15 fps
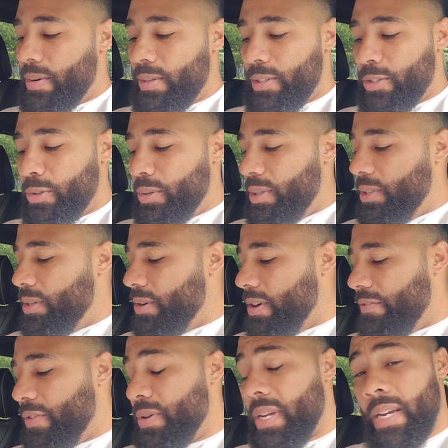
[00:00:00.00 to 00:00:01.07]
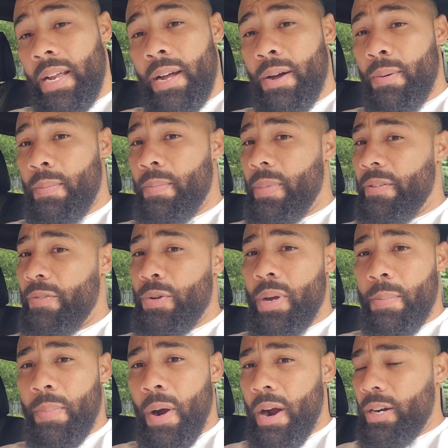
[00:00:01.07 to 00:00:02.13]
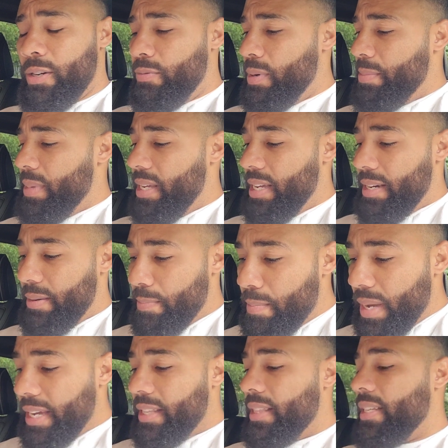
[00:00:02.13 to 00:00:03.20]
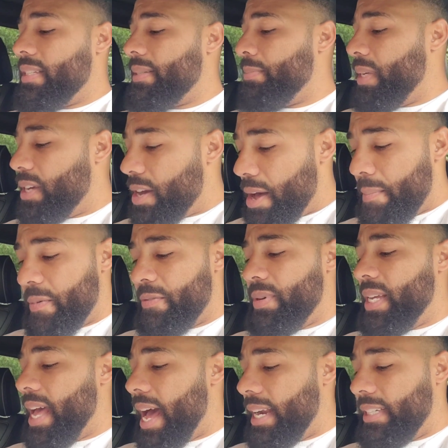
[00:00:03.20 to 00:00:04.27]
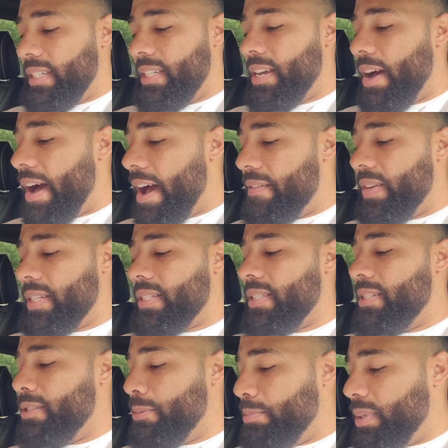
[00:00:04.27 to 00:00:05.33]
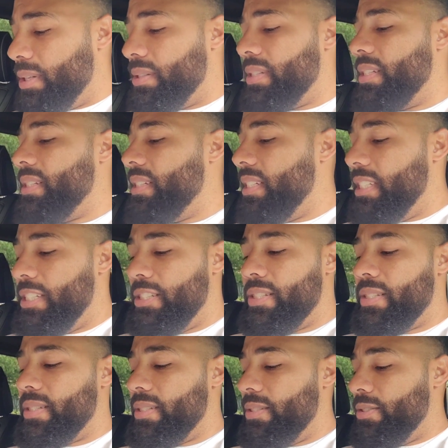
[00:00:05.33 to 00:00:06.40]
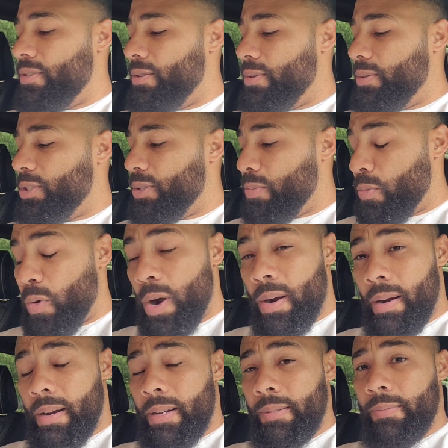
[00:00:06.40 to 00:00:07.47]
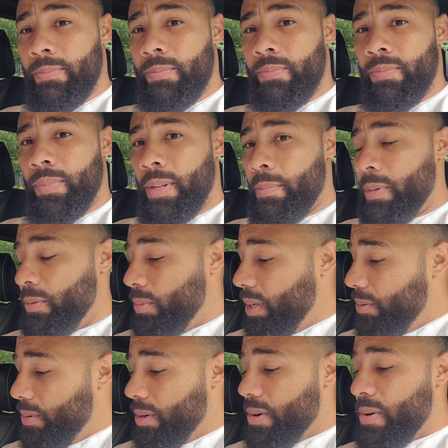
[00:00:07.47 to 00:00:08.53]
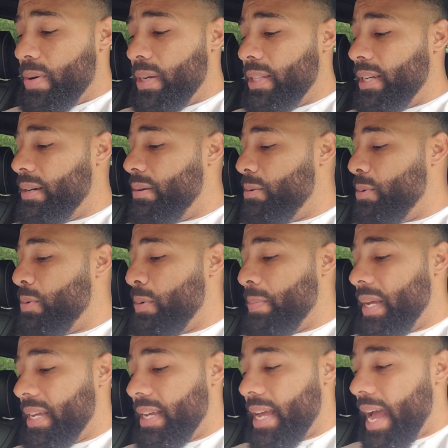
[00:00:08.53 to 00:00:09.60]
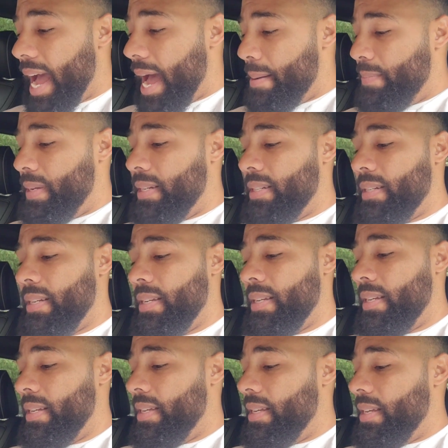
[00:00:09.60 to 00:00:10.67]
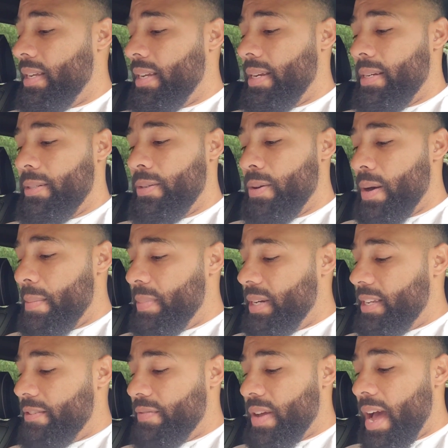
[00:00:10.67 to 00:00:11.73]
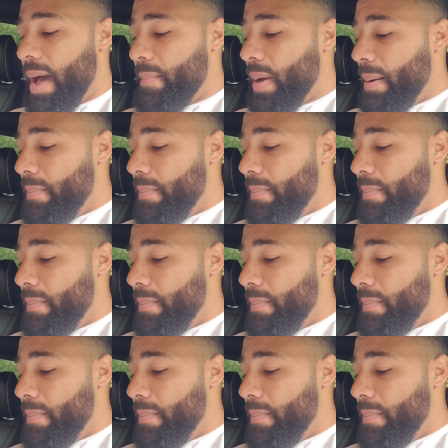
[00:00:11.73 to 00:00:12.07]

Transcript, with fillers: do you know if you can help if you can partner with me and make this become a reality obviously the building needs you know some work but we will go in there we will make it happen and you know i'm gonna give god my